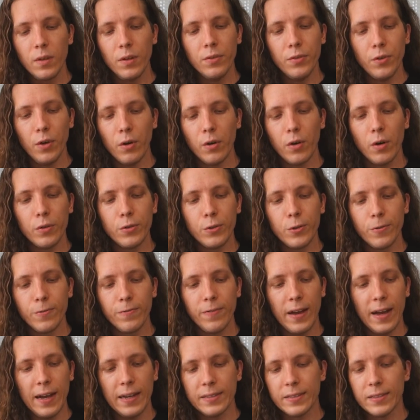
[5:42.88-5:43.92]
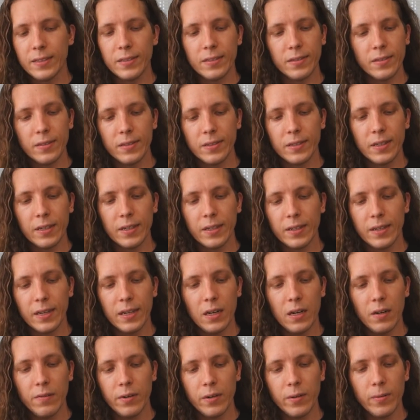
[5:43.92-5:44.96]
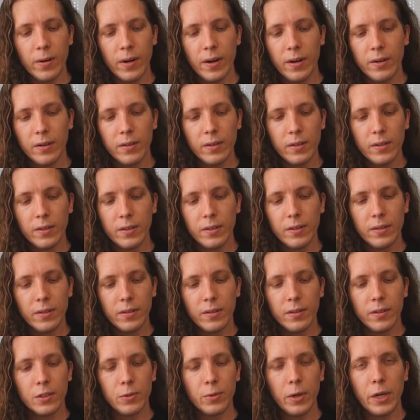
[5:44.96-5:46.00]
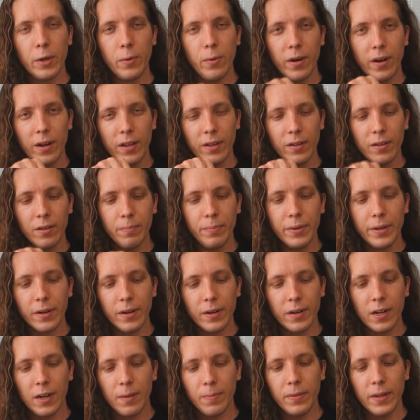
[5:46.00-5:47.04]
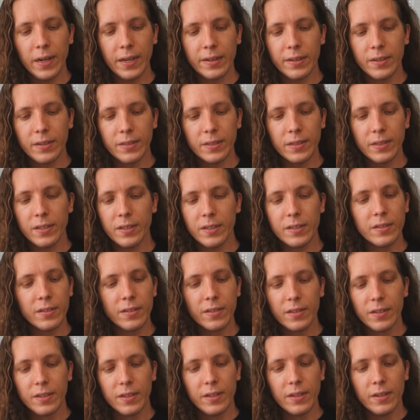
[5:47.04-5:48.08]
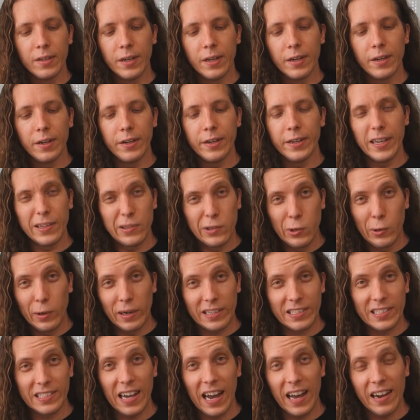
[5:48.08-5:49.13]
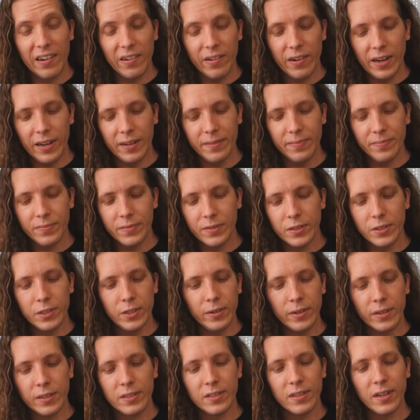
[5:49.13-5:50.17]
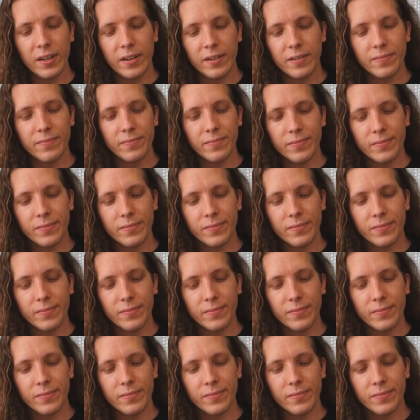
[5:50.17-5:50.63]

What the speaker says: Don't go too fast because it's going to get everywhere. That's why you want a little bigger cup like this, because you get too excited, right? Too excited.